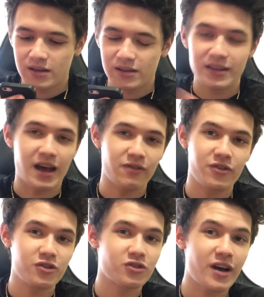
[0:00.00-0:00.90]
yeah, if
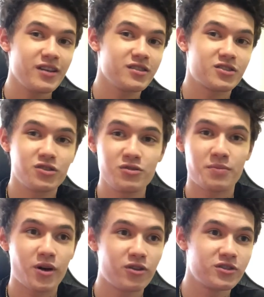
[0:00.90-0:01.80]
you're trying to
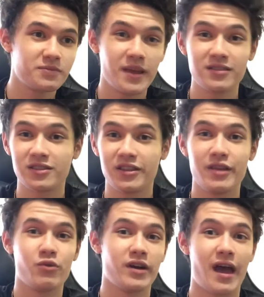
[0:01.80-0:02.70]
post basically
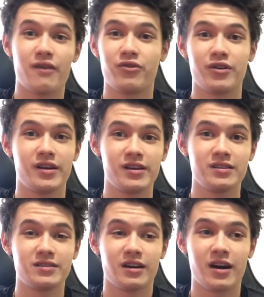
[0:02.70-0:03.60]
whatever it
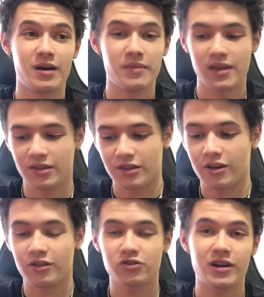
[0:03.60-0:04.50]
is um, and
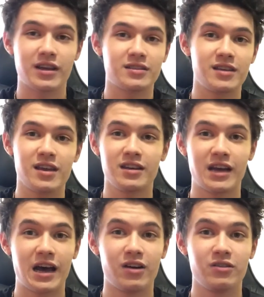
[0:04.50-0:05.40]
not trying to get taken
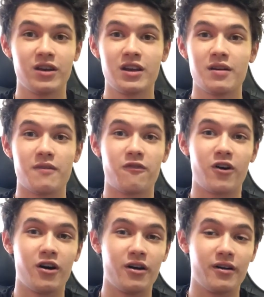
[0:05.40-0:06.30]
down
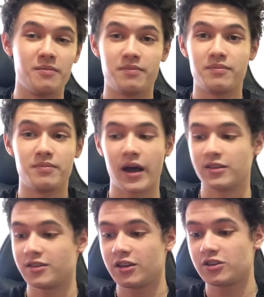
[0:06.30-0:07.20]
by, by
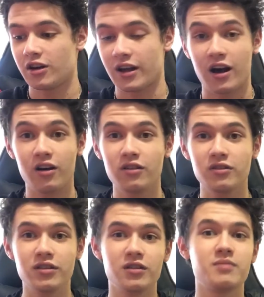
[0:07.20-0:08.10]
TikTok
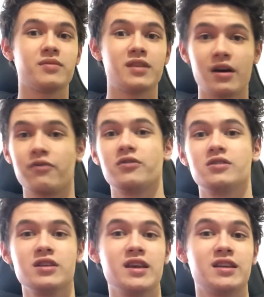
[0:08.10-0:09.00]
algorithm,
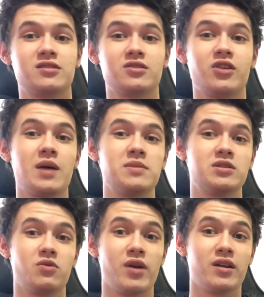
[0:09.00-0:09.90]
definitely Instagram is
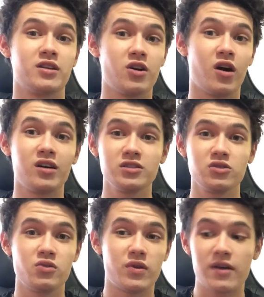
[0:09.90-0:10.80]
the way to go.
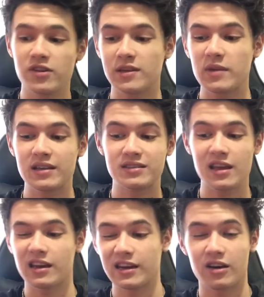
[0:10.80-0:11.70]
Also, every time you get
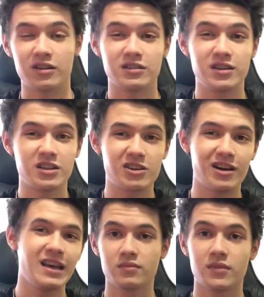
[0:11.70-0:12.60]
taken down on
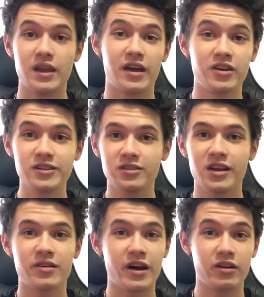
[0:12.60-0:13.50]
TikTok, yeah, it hurts your
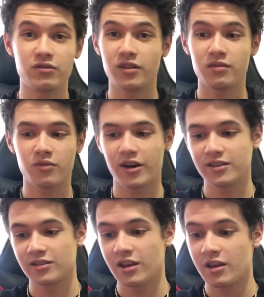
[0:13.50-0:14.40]
account
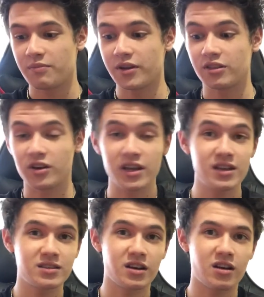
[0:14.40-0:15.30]
algorithm-wise, but there
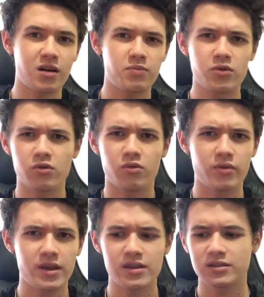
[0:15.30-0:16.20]
is a couple
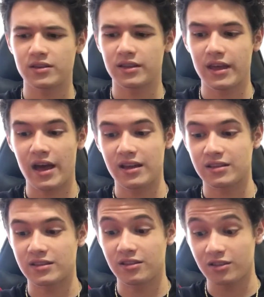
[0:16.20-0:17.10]
ways
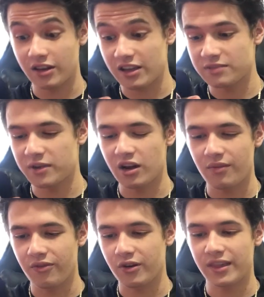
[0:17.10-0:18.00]
that TikTok is a bit
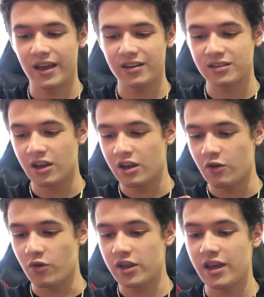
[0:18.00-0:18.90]
helpful, and that is
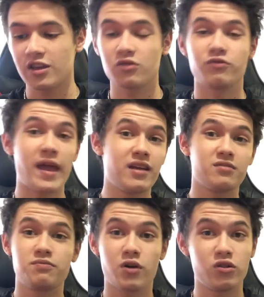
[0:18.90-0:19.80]
when you get your
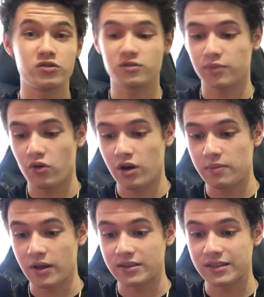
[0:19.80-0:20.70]
random post to blow
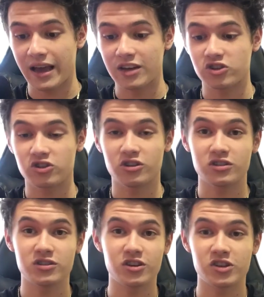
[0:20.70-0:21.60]
up, such,
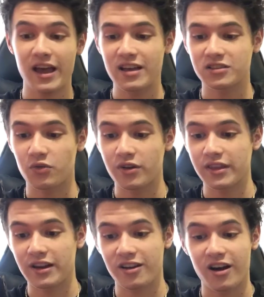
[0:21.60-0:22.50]
such as the one
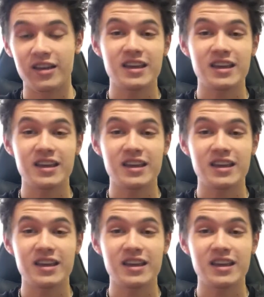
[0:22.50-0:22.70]
that got